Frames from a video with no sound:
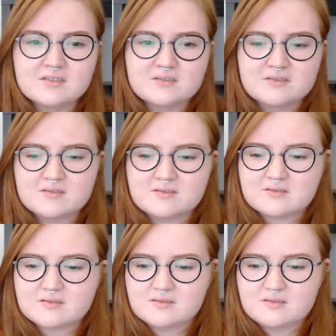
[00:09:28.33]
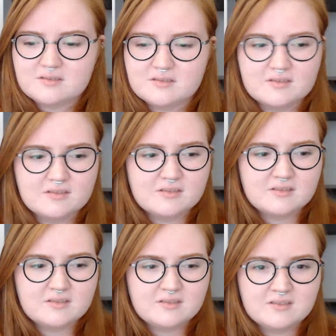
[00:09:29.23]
[no speech]